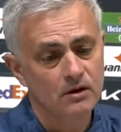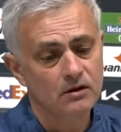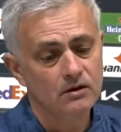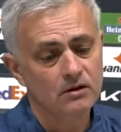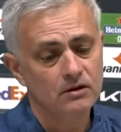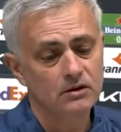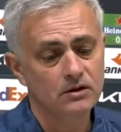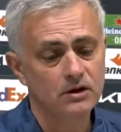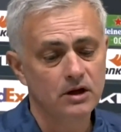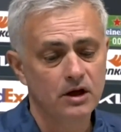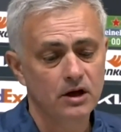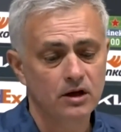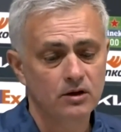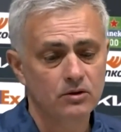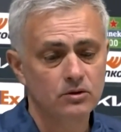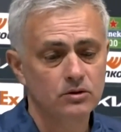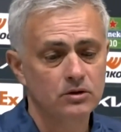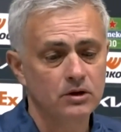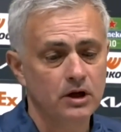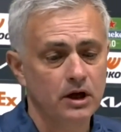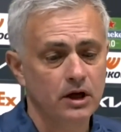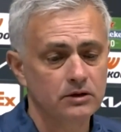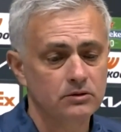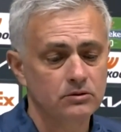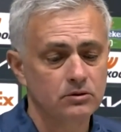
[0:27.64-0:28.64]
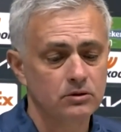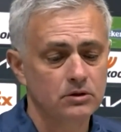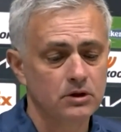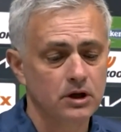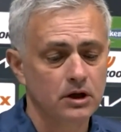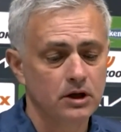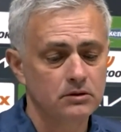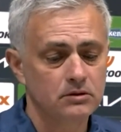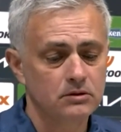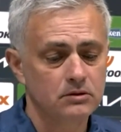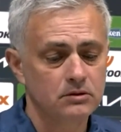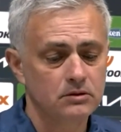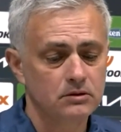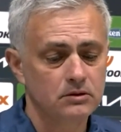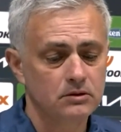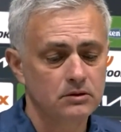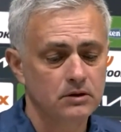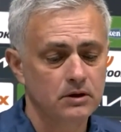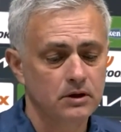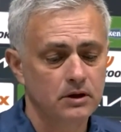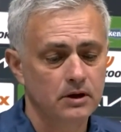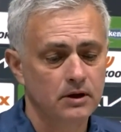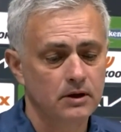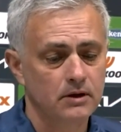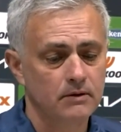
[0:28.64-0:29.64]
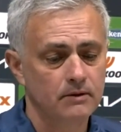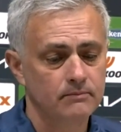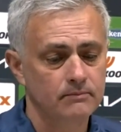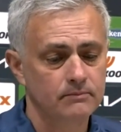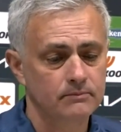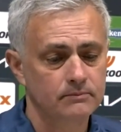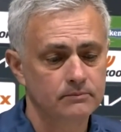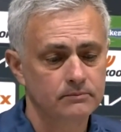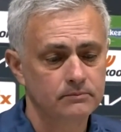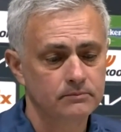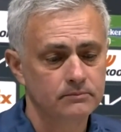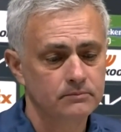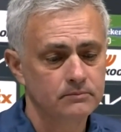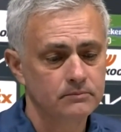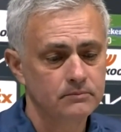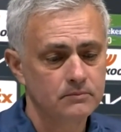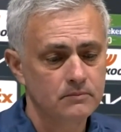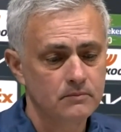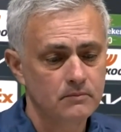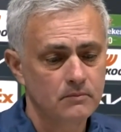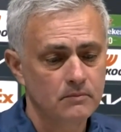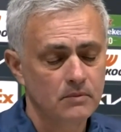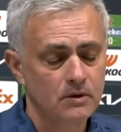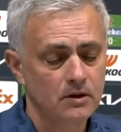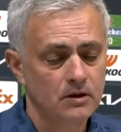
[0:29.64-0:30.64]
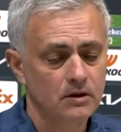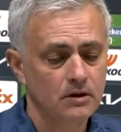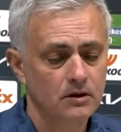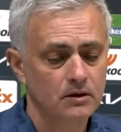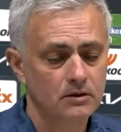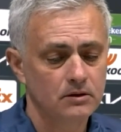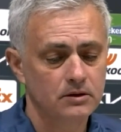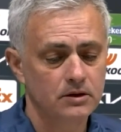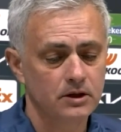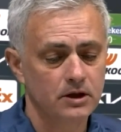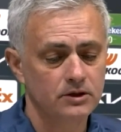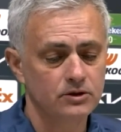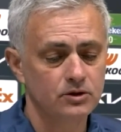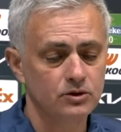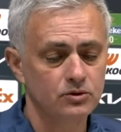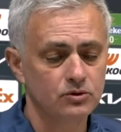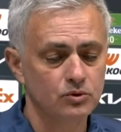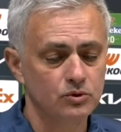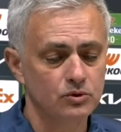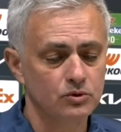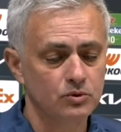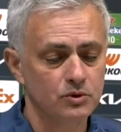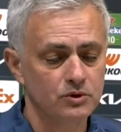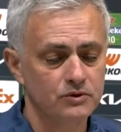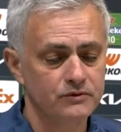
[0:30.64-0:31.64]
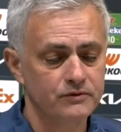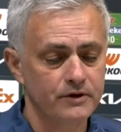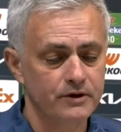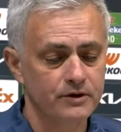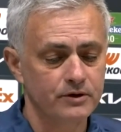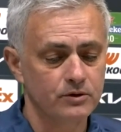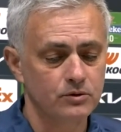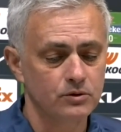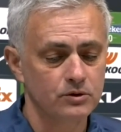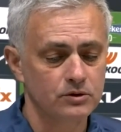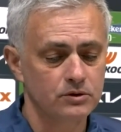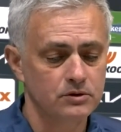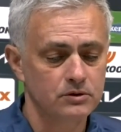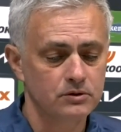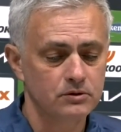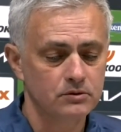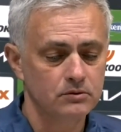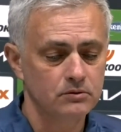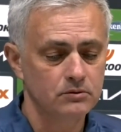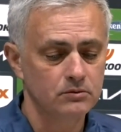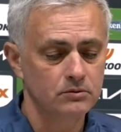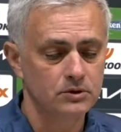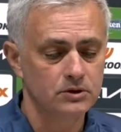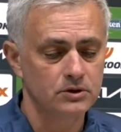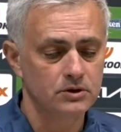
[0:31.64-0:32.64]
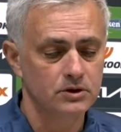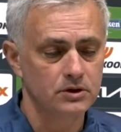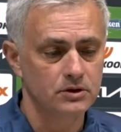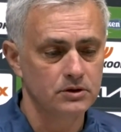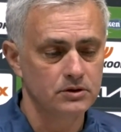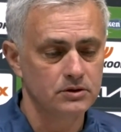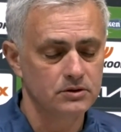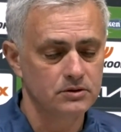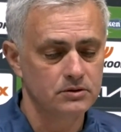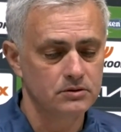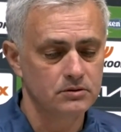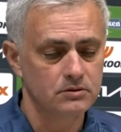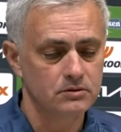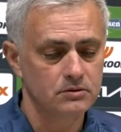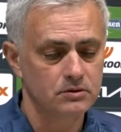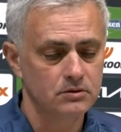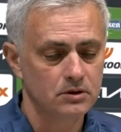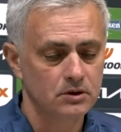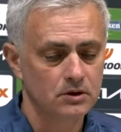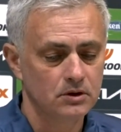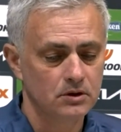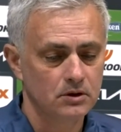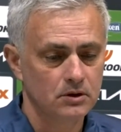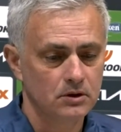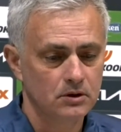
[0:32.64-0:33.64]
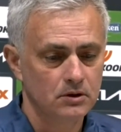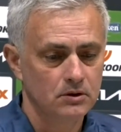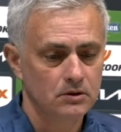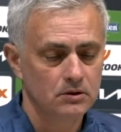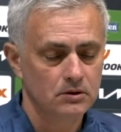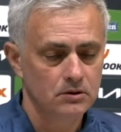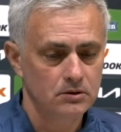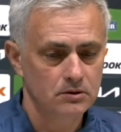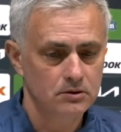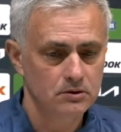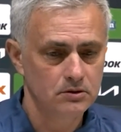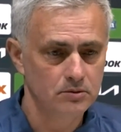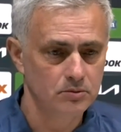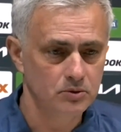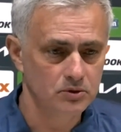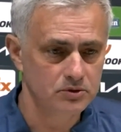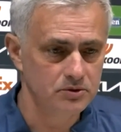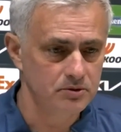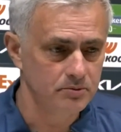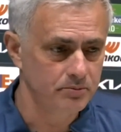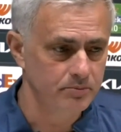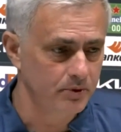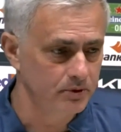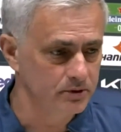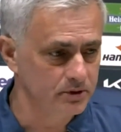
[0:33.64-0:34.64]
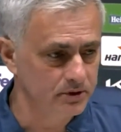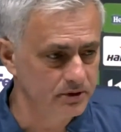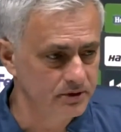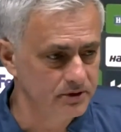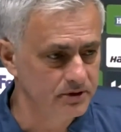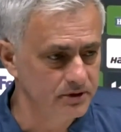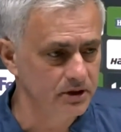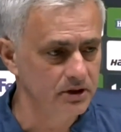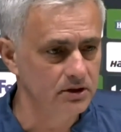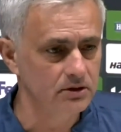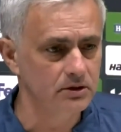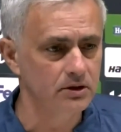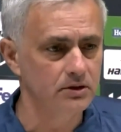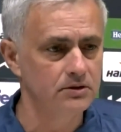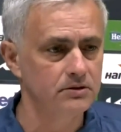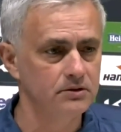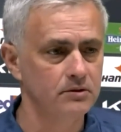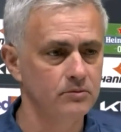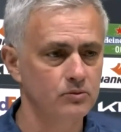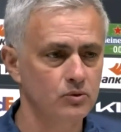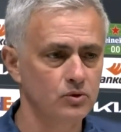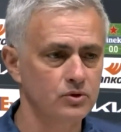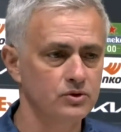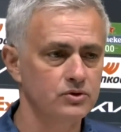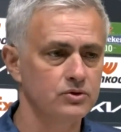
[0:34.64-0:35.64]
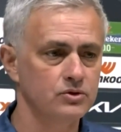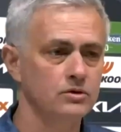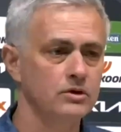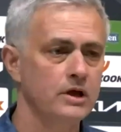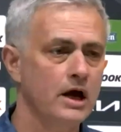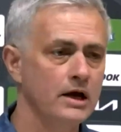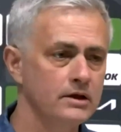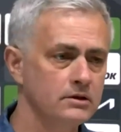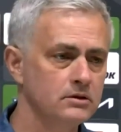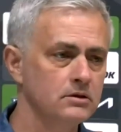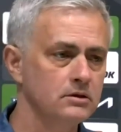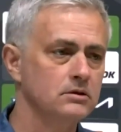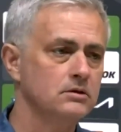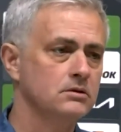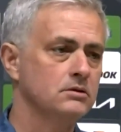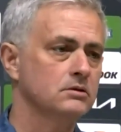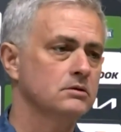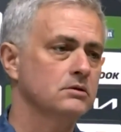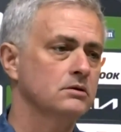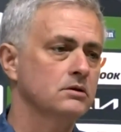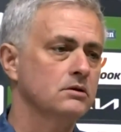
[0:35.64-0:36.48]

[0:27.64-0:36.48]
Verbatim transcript: Yeah, good night, good night. Um, the attitude was very good, which is the most important thing. The team was united.